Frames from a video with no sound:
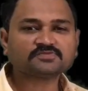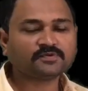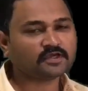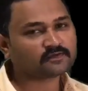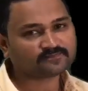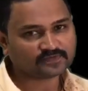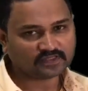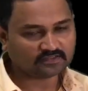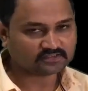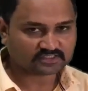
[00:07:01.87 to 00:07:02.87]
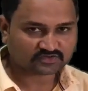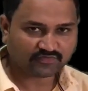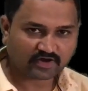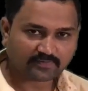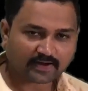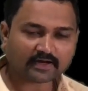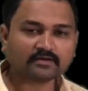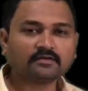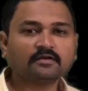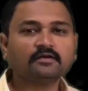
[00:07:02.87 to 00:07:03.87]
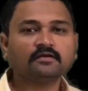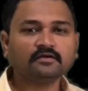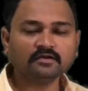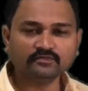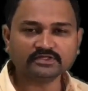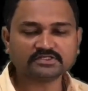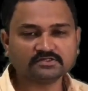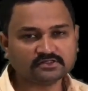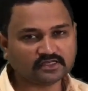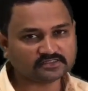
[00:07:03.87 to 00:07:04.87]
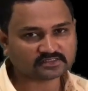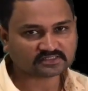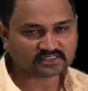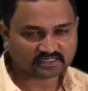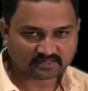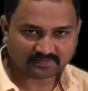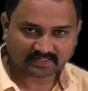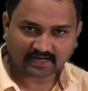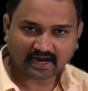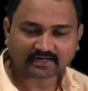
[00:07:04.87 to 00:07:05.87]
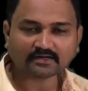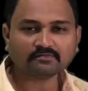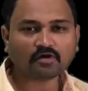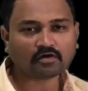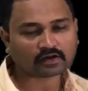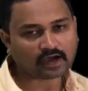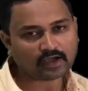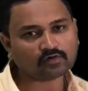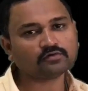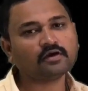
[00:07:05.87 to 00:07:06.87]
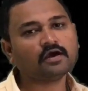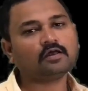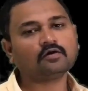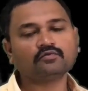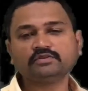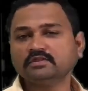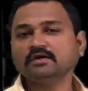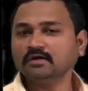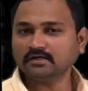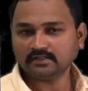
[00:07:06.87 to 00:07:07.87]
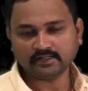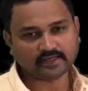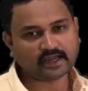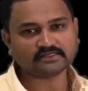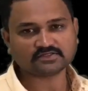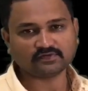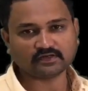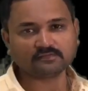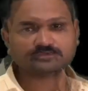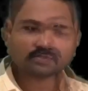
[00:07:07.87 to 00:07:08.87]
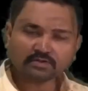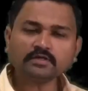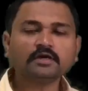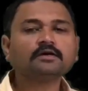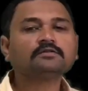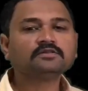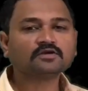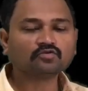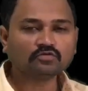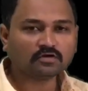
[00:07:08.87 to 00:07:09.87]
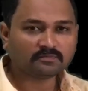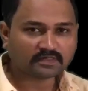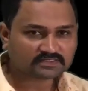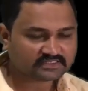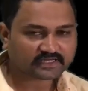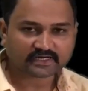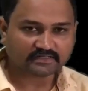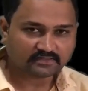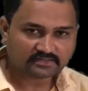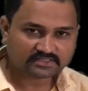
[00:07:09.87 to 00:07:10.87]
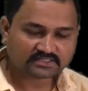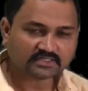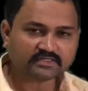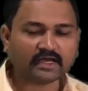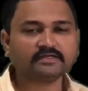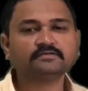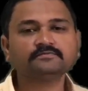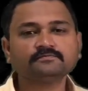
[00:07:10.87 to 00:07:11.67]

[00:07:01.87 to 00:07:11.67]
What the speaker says: sphere is a square bracket in which there is a central metal atom or ion along with the ligands one. So here the rule number second say that